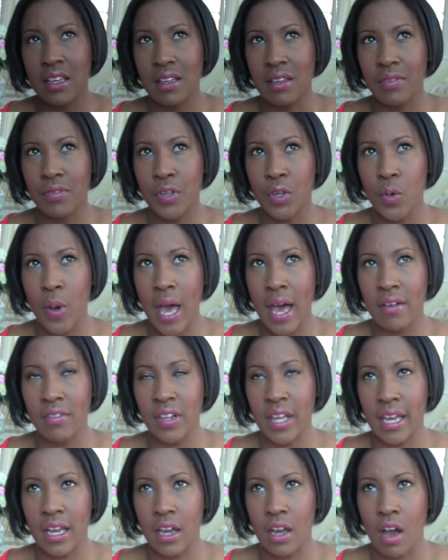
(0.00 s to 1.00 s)
If you have
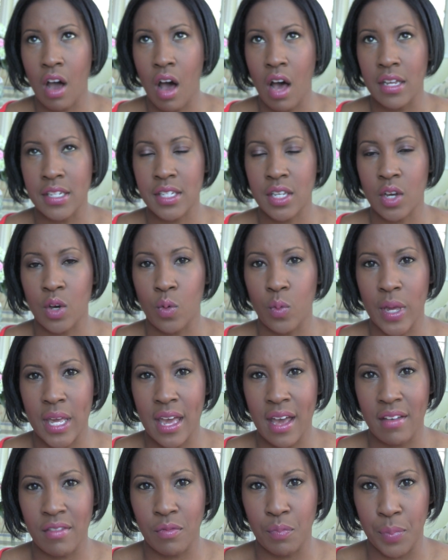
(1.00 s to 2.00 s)
like a Costco,
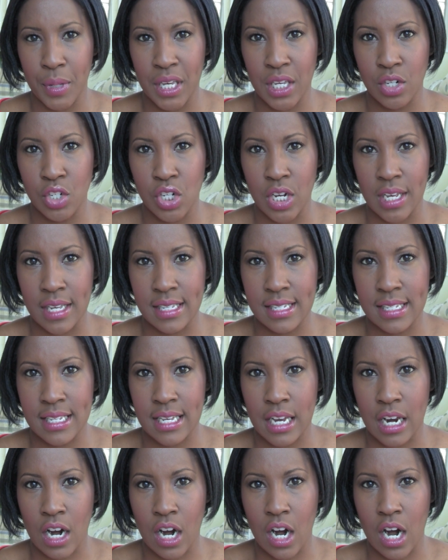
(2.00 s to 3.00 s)
we have B J's
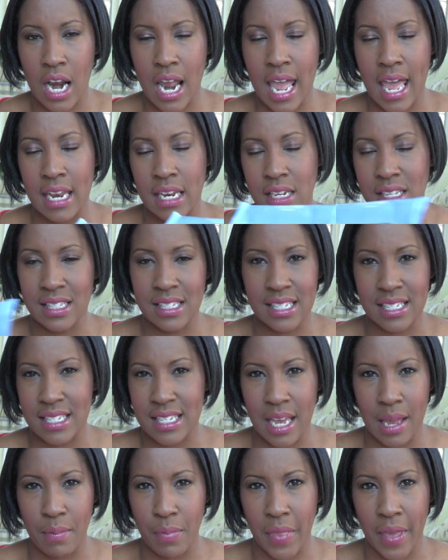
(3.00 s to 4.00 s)
here, and it's the
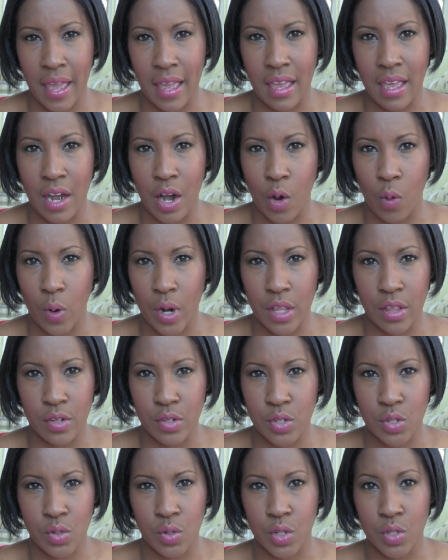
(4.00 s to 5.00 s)
same thing, you know, one of
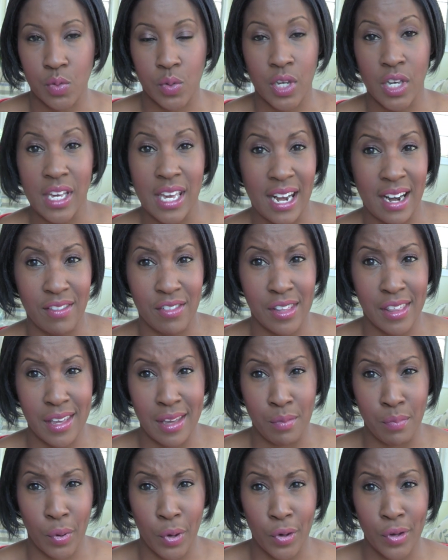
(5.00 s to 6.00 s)
those stores where you get
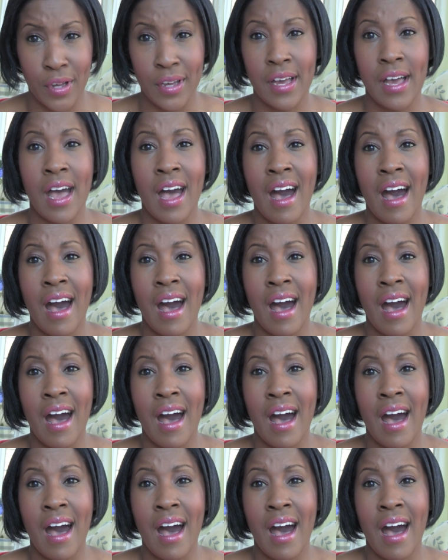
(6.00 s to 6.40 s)
everything in bulk.